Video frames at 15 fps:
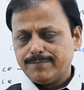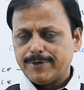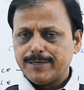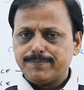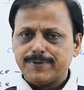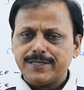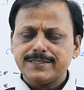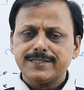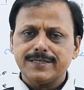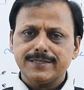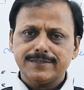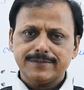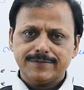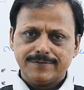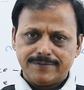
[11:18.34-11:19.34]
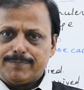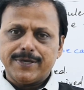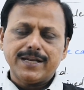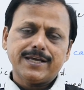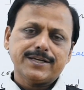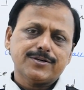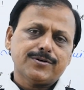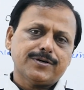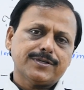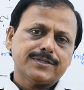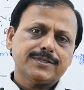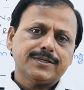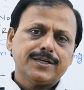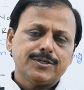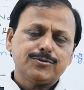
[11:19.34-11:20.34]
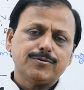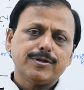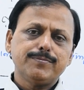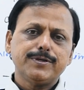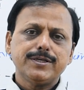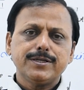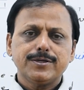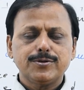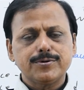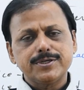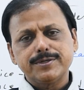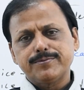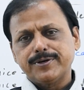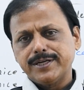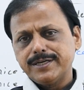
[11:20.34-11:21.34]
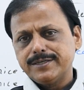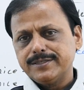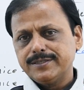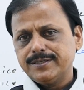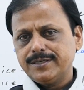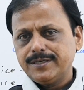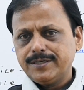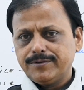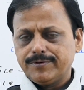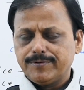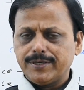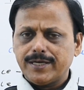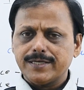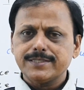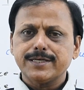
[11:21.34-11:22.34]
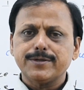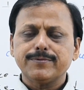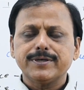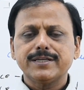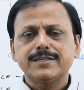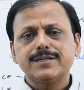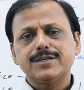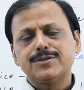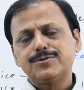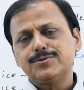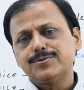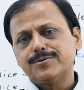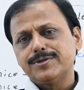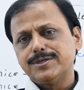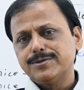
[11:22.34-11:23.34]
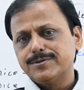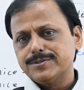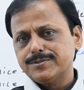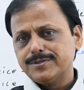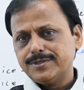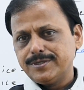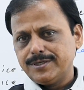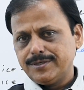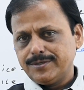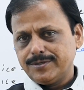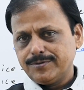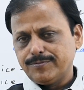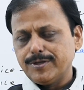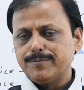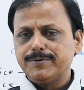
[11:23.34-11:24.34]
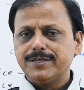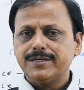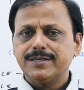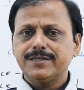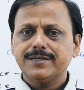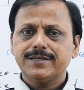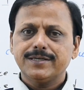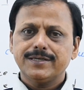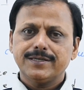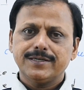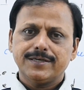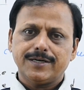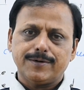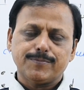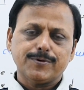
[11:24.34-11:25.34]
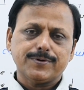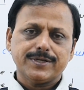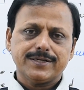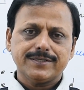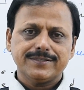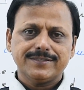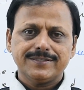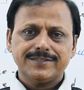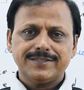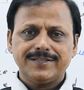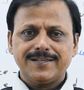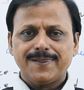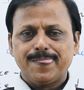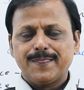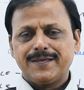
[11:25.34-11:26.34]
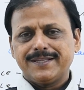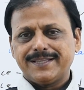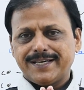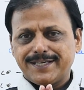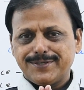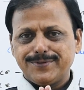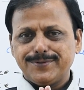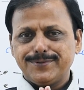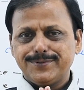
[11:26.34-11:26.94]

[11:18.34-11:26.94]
by pressing bell icon, you will be notified as and when new videos will be uploaded. Thank